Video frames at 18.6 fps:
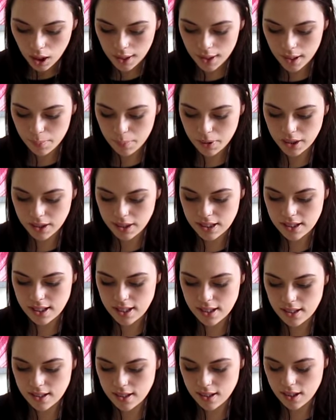But this
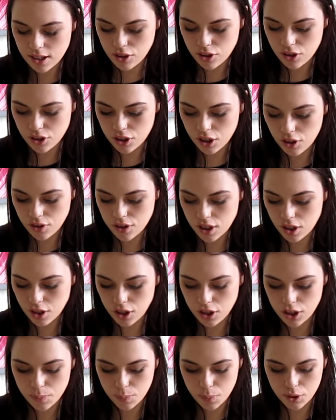is, it just goes up,
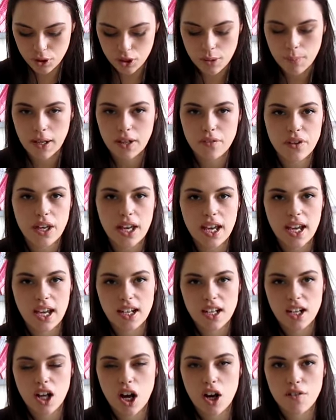you just put it on the back of your
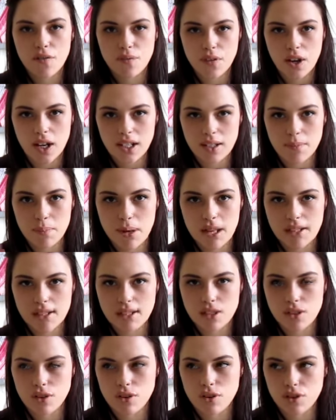hand, and I find
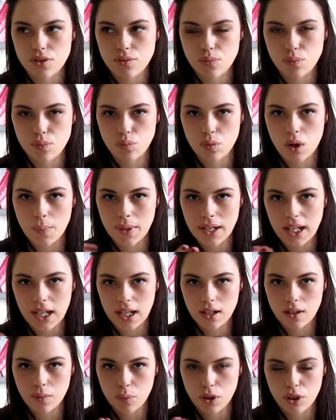best to just rub it
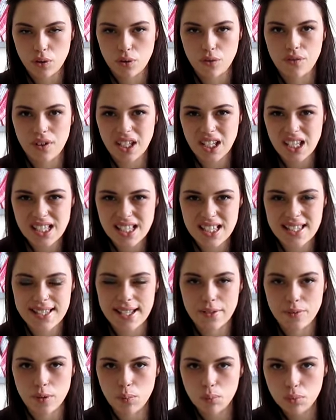in with your fingers
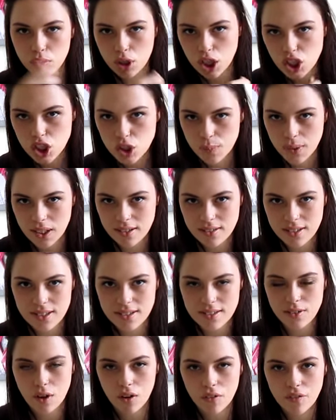instead of a brush because
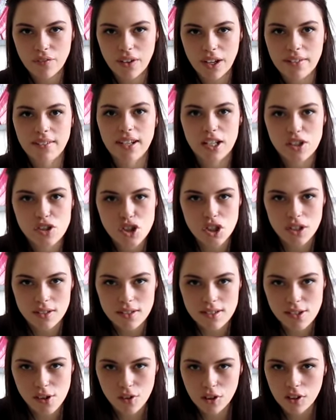it's not
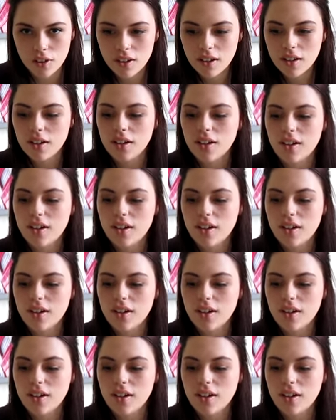foundation. So